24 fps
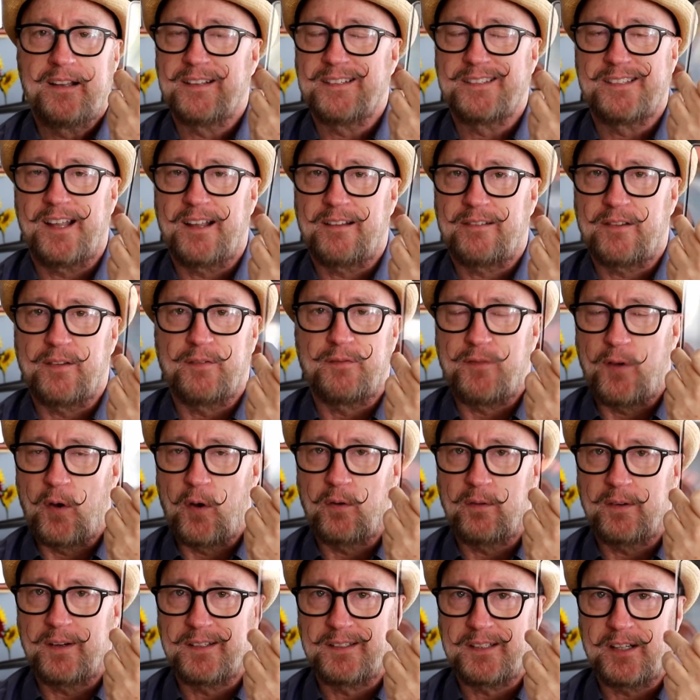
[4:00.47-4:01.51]
is that the
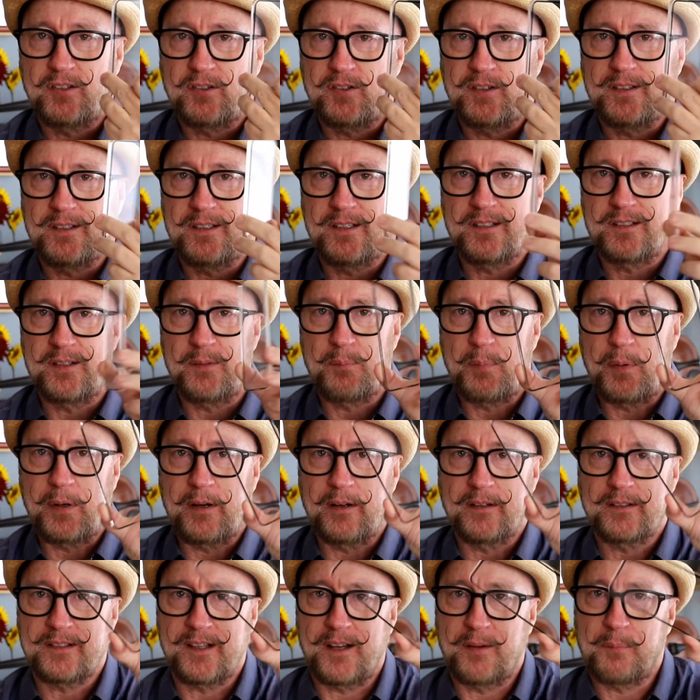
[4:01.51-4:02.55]
phone essentially
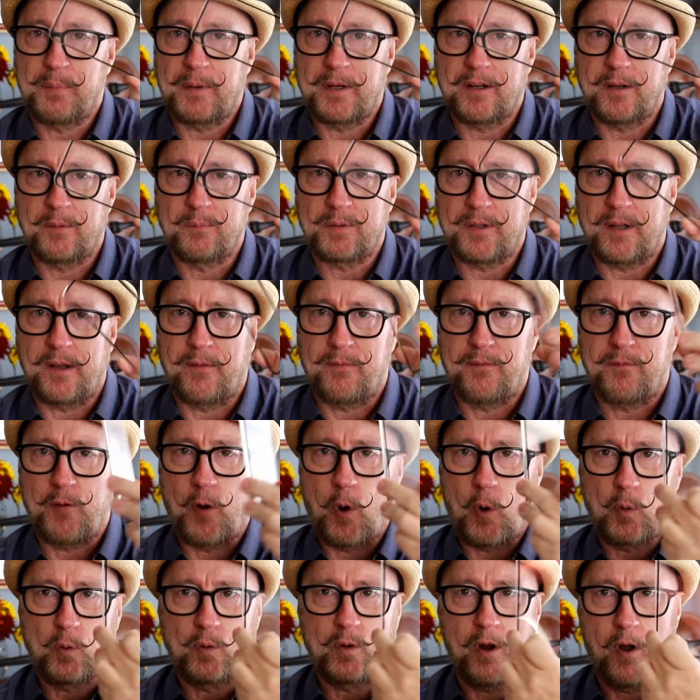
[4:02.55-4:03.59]
disappears and becomes a
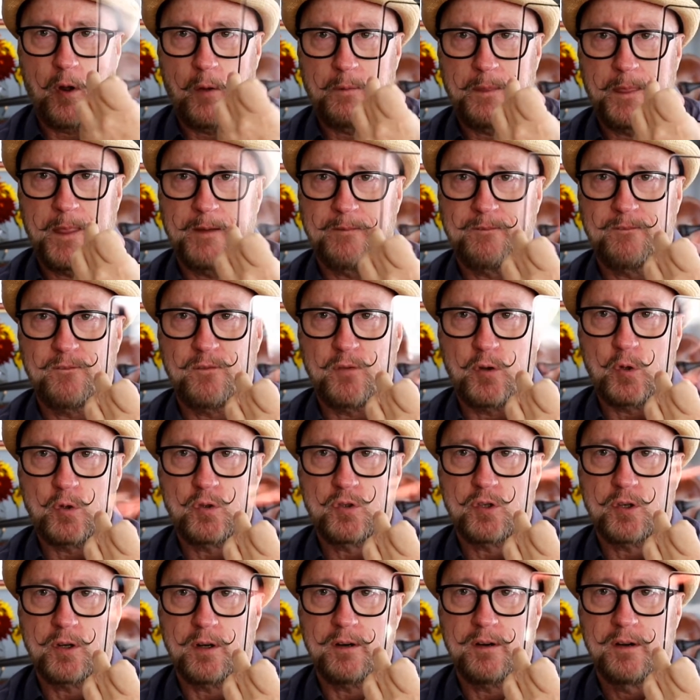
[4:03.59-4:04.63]
phone of the
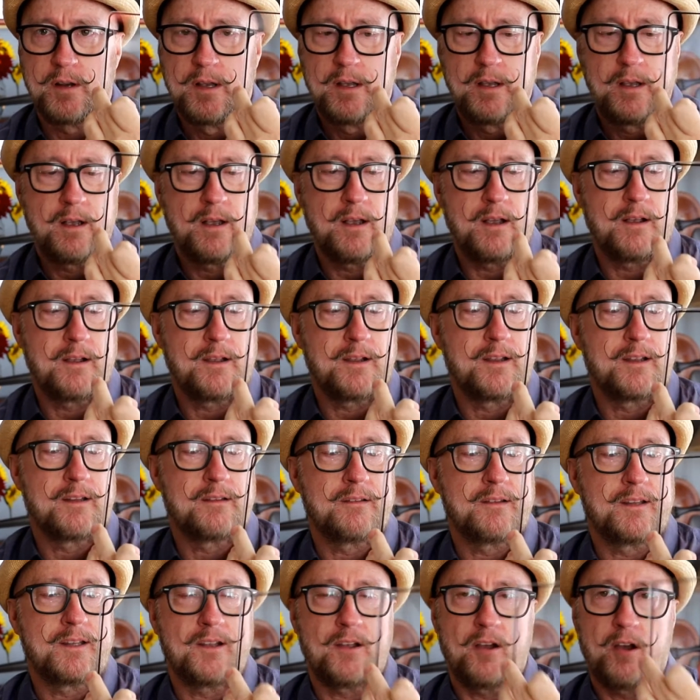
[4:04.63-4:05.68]
future
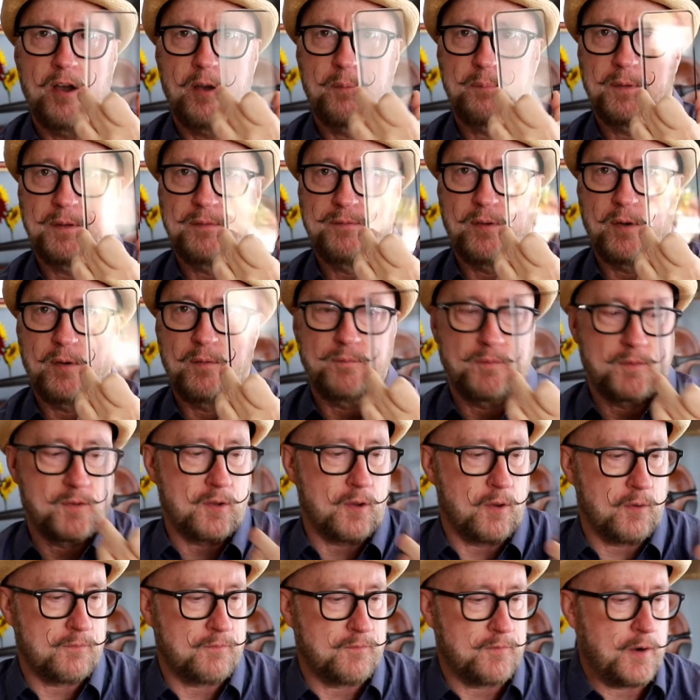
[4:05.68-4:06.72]
in the omni phone.
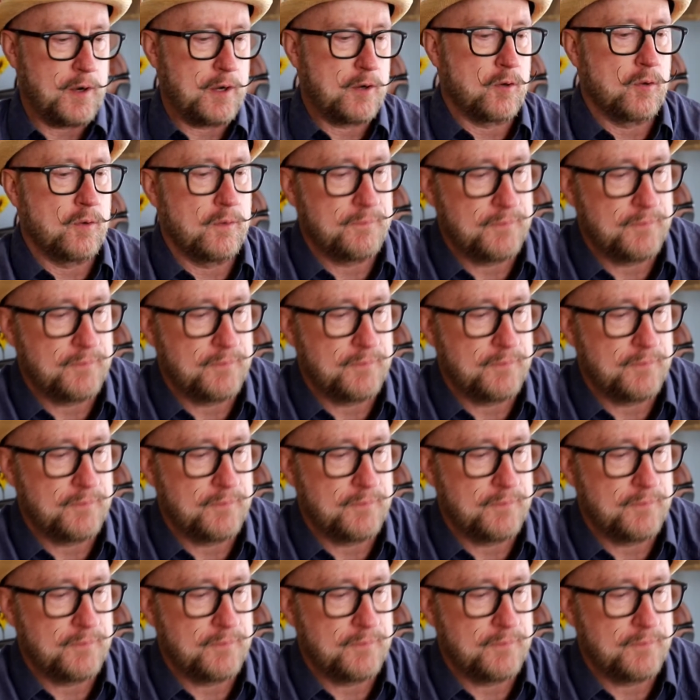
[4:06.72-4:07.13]
So very cool.